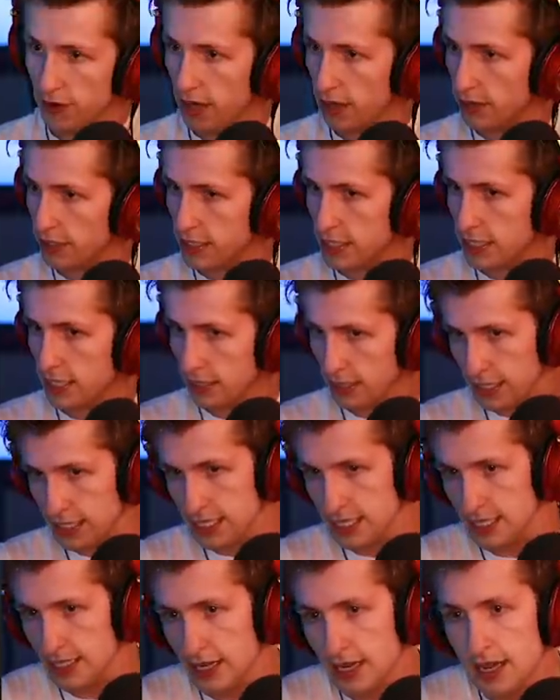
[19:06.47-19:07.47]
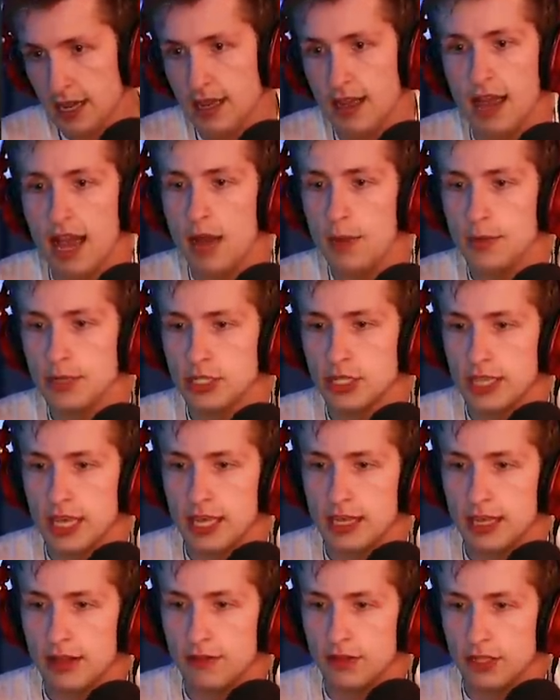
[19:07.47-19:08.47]
now. Let's let's see. How much did
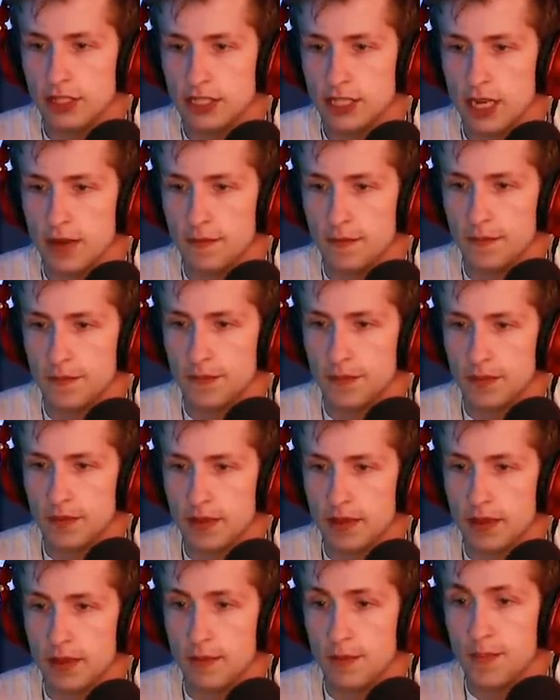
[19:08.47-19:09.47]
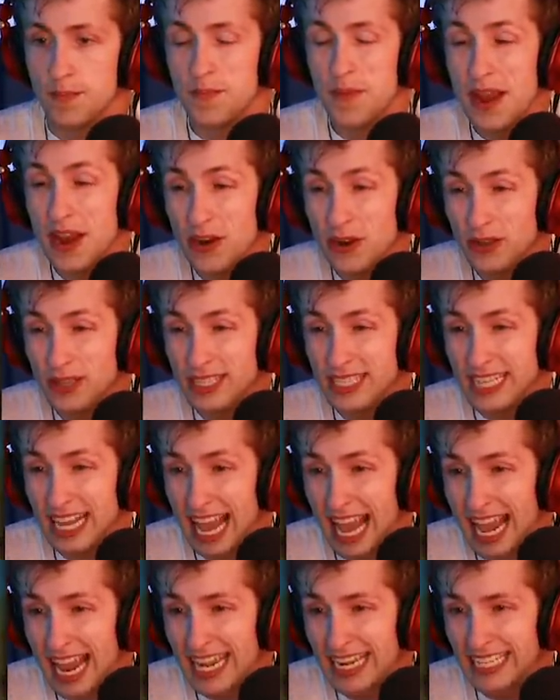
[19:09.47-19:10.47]
that level us up? Barely
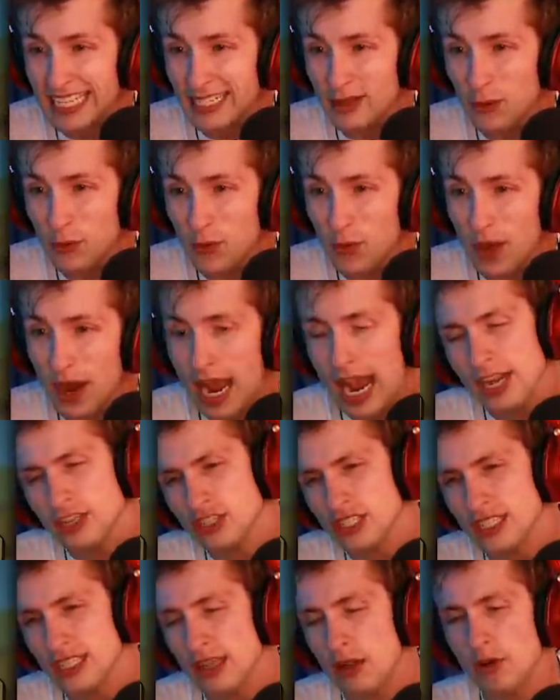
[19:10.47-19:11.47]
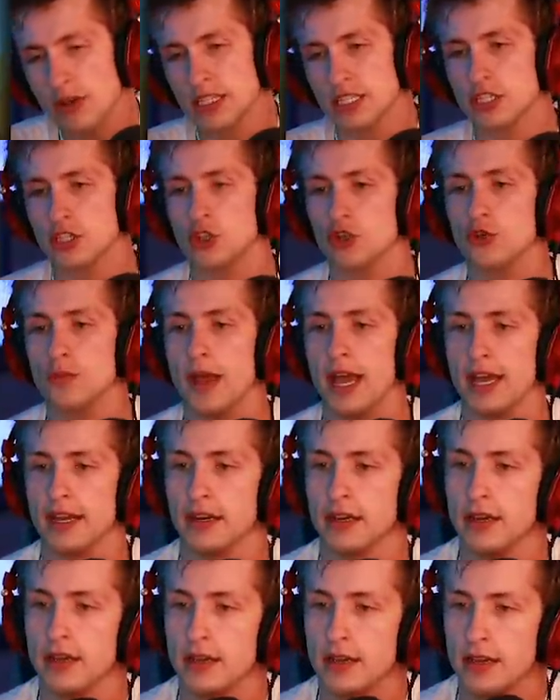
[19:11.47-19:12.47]
any. Well, actually, that wasn't too bad.
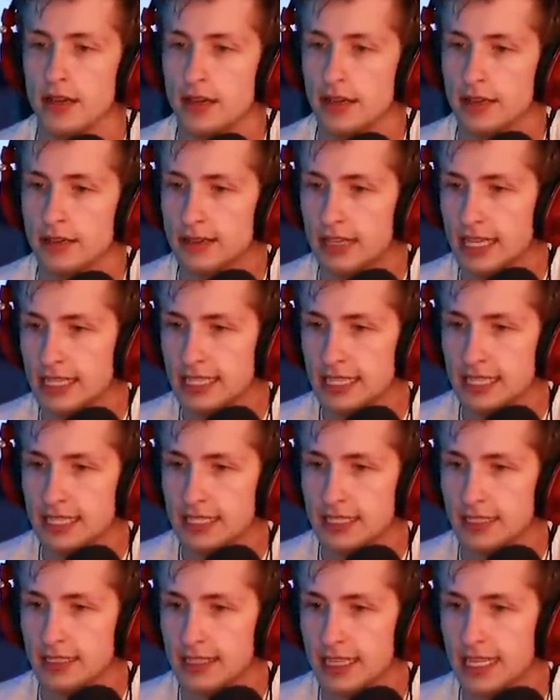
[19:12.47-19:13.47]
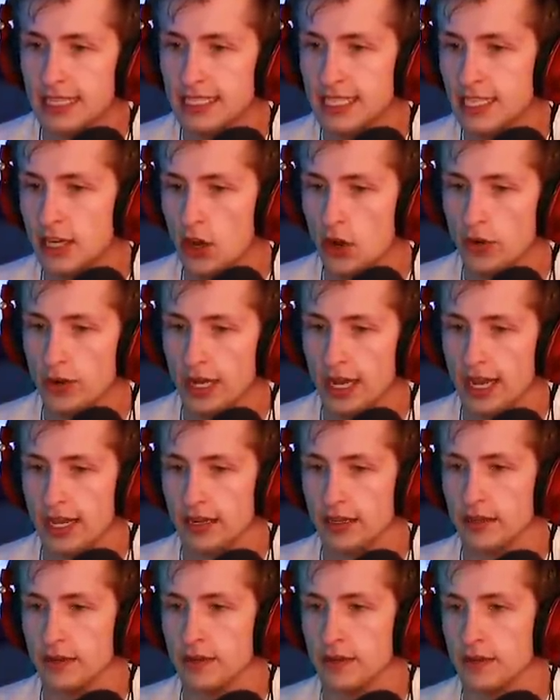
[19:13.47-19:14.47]
That did that did
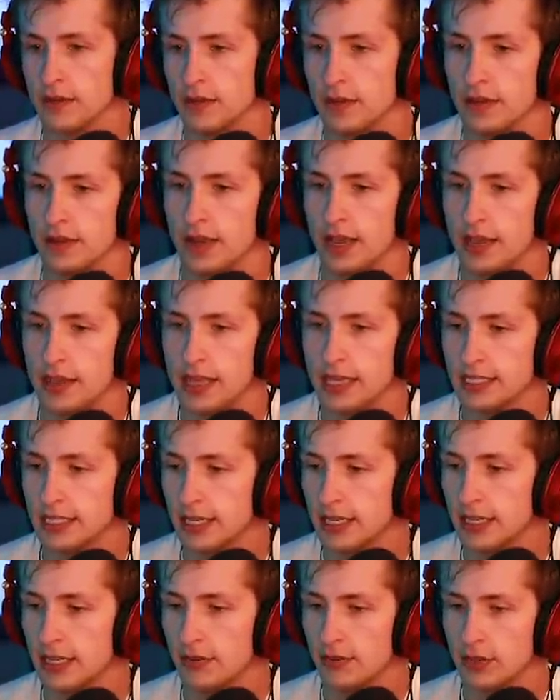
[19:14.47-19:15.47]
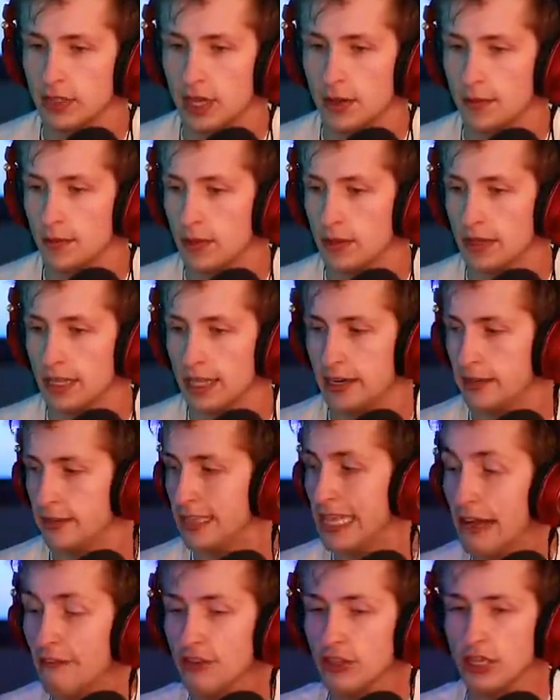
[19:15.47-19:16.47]
okay. And that's gonna level up, level,
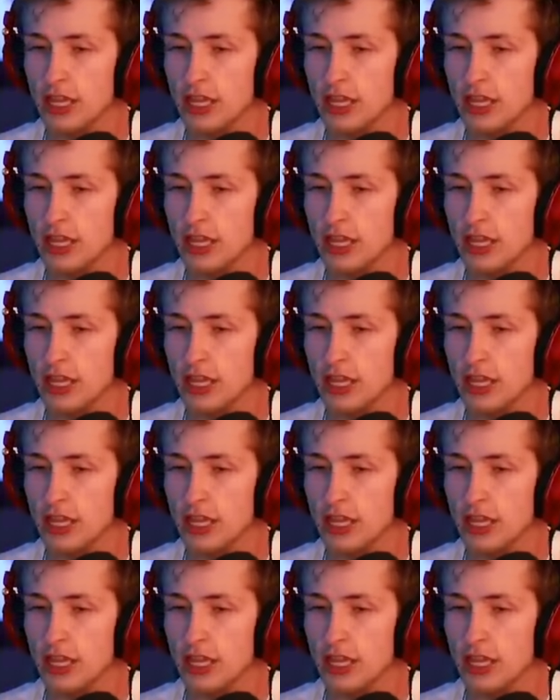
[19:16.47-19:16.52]
level